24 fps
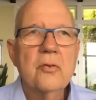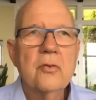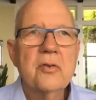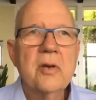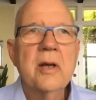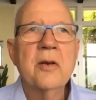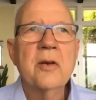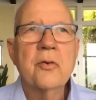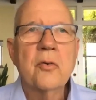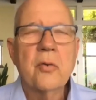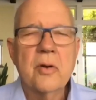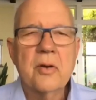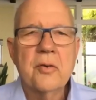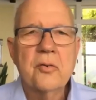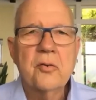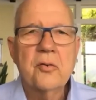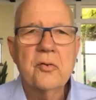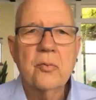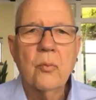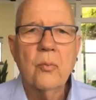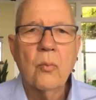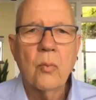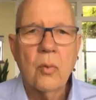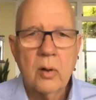
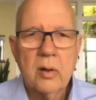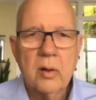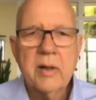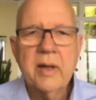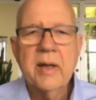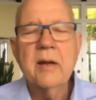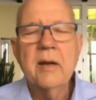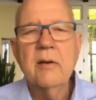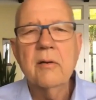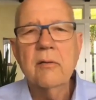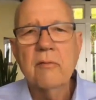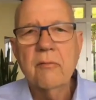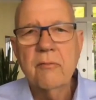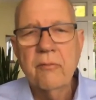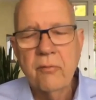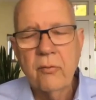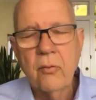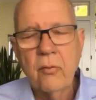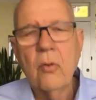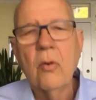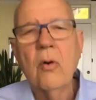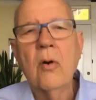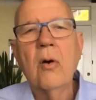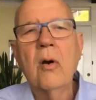interests working
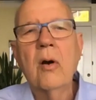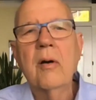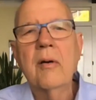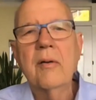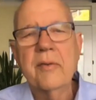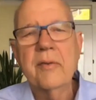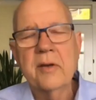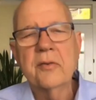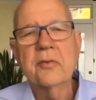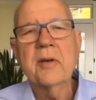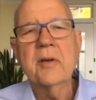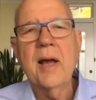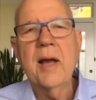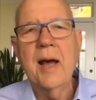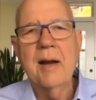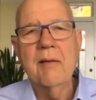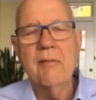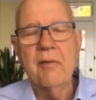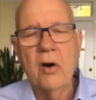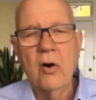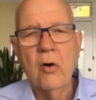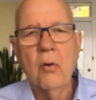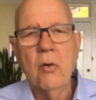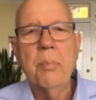for this kind
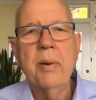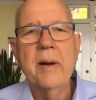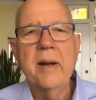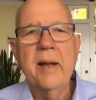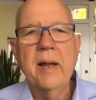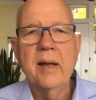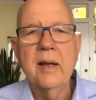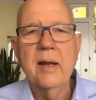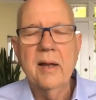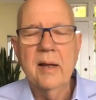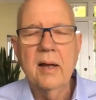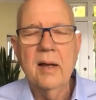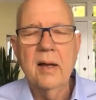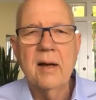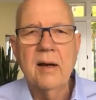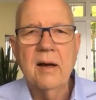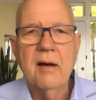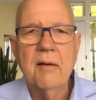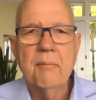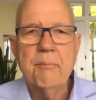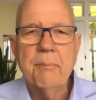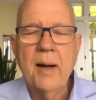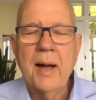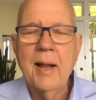of opening
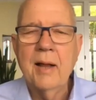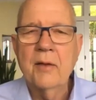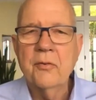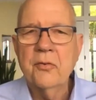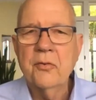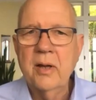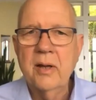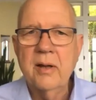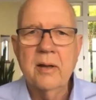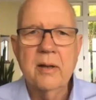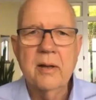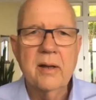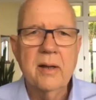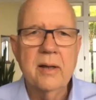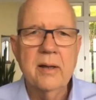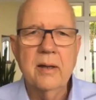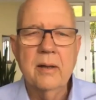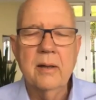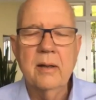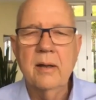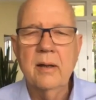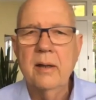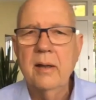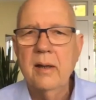policy
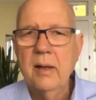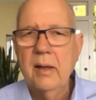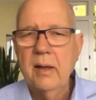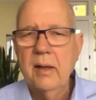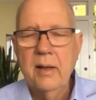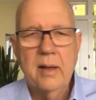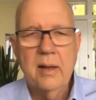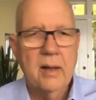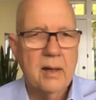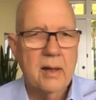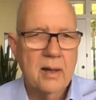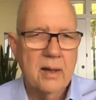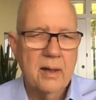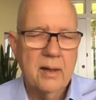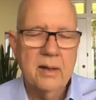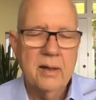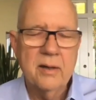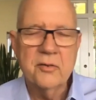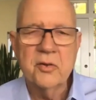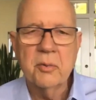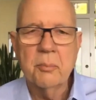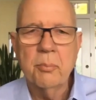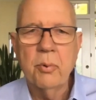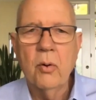in
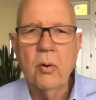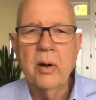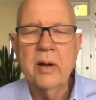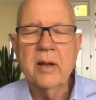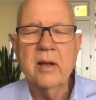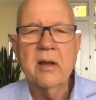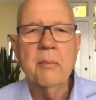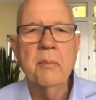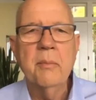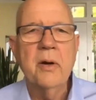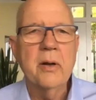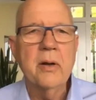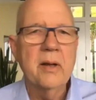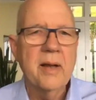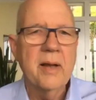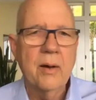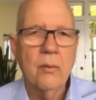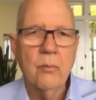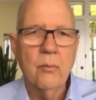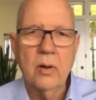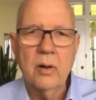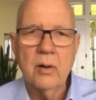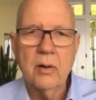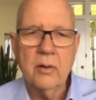supporting community
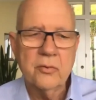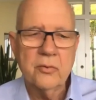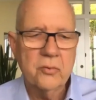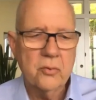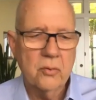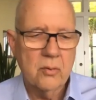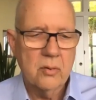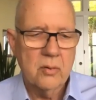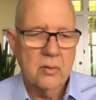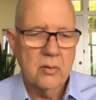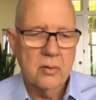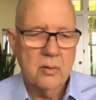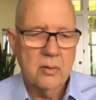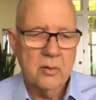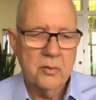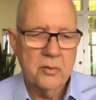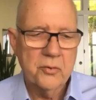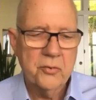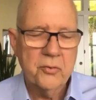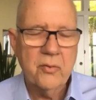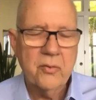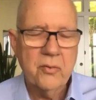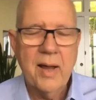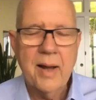networks or
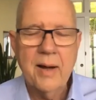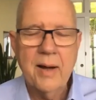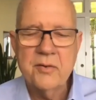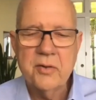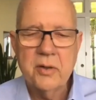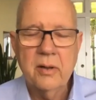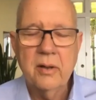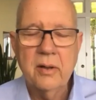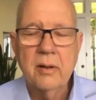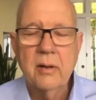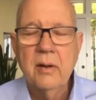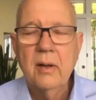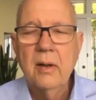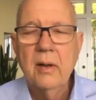strategy?